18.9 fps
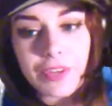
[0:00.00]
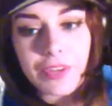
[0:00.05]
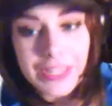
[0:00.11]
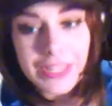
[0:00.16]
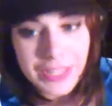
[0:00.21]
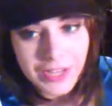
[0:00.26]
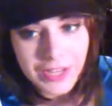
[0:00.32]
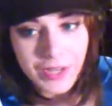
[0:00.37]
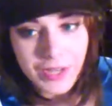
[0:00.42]

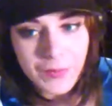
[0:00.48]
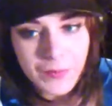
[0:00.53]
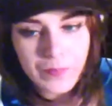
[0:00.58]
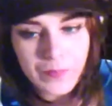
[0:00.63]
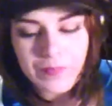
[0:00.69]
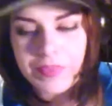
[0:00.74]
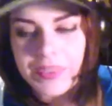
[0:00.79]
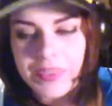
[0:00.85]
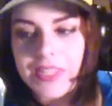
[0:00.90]
year.
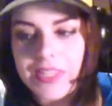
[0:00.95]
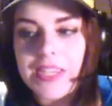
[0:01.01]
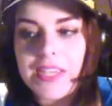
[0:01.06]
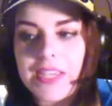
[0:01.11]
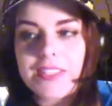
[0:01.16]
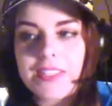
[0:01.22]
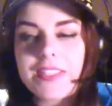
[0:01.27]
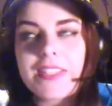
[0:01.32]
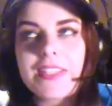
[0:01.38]

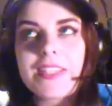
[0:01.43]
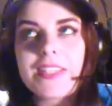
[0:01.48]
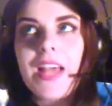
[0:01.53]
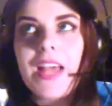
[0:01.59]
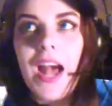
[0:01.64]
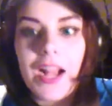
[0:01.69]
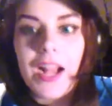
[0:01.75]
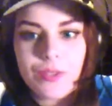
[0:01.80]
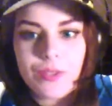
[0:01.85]
It's in
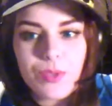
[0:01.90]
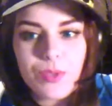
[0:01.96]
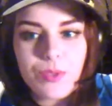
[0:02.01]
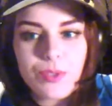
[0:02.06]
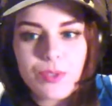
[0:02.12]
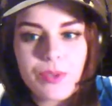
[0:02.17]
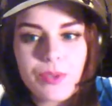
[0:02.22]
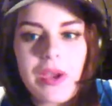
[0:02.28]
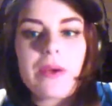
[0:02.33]
Hangzhou,
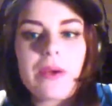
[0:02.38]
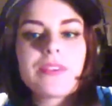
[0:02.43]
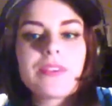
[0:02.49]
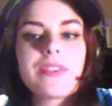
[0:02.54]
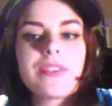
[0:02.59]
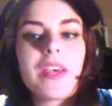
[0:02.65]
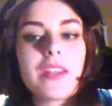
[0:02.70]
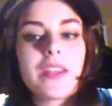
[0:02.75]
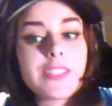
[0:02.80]
2 hours
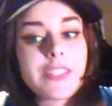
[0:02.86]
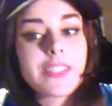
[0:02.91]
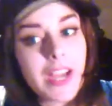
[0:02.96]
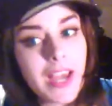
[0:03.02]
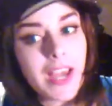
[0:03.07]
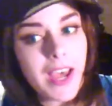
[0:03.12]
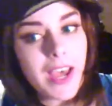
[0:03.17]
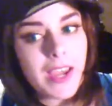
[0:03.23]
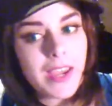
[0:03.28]
out of
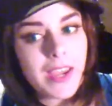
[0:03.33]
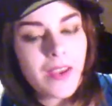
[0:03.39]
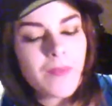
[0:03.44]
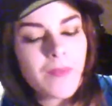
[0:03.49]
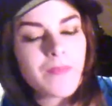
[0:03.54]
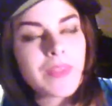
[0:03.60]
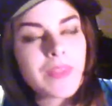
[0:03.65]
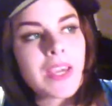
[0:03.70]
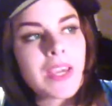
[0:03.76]
Shanghai.
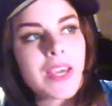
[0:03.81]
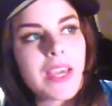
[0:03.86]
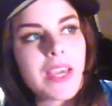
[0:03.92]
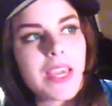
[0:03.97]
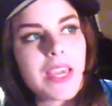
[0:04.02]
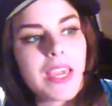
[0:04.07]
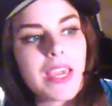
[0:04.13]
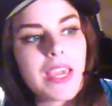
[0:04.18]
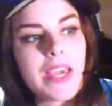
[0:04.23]

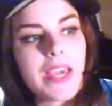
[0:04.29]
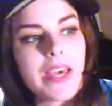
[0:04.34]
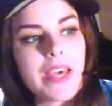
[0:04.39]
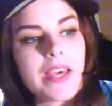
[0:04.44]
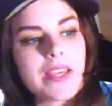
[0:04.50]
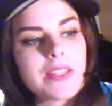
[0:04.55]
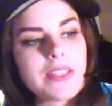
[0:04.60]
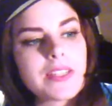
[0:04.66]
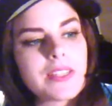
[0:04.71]

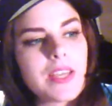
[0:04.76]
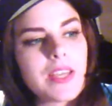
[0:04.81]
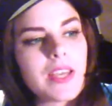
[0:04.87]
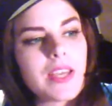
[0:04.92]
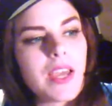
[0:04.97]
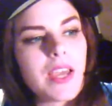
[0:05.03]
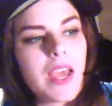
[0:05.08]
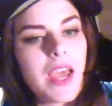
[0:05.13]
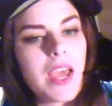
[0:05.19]
And
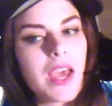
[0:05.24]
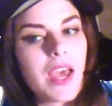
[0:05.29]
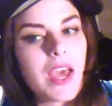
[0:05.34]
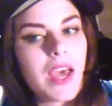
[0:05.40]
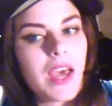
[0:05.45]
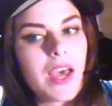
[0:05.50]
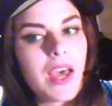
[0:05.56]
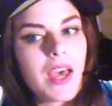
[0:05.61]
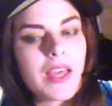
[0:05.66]

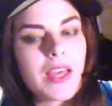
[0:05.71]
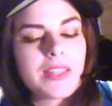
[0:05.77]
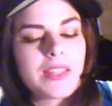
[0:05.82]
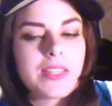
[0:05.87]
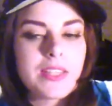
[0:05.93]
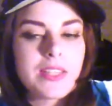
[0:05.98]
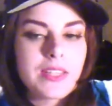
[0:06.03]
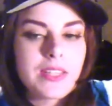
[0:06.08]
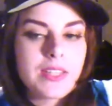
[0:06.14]

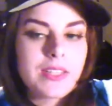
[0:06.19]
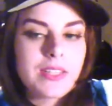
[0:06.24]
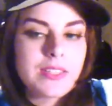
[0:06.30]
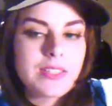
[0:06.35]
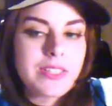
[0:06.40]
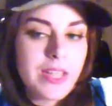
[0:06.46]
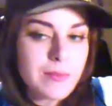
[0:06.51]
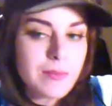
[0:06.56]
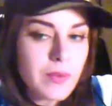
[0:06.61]
the
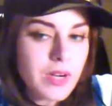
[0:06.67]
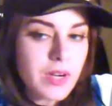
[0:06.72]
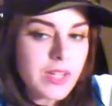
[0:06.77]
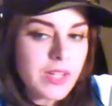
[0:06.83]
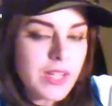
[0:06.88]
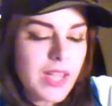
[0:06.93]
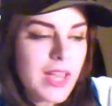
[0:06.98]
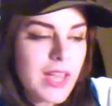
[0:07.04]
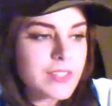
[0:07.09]

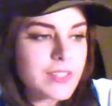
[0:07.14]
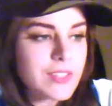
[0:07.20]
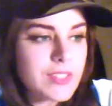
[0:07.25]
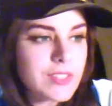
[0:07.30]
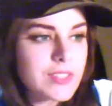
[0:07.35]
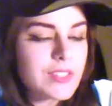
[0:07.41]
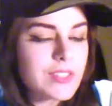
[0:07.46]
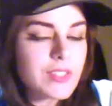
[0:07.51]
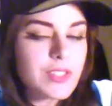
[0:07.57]
Denmark has
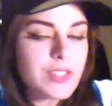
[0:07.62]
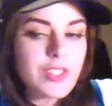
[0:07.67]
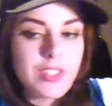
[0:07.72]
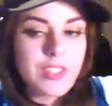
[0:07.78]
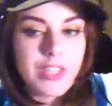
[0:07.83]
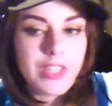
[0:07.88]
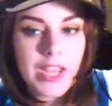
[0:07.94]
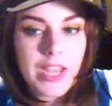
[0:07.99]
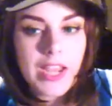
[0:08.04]
just
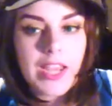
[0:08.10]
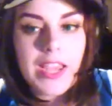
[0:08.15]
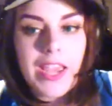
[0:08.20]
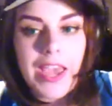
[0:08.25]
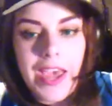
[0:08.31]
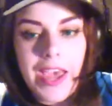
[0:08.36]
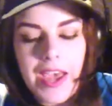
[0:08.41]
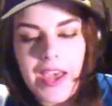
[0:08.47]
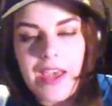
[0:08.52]
today
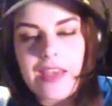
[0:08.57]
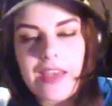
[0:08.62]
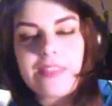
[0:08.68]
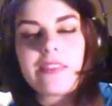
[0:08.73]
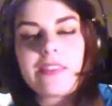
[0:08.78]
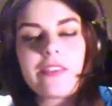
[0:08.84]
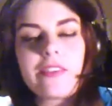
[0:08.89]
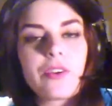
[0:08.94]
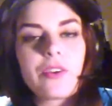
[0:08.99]
had
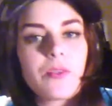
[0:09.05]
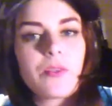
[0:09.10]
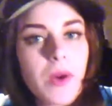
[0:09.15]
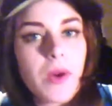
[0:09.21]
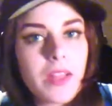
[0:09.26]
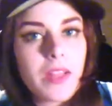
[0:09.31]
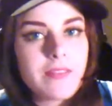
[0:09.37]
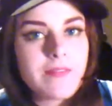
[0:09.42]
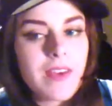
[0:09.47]
their
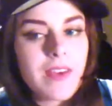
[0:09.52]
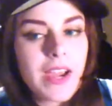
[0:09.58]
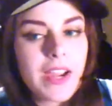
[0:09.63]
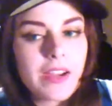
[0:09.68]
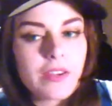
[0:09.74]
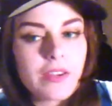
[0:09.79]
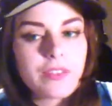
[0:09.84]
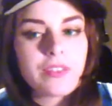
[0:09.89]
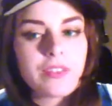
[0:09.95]

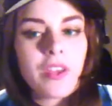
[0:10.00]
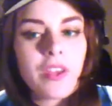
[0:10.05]
qualifiers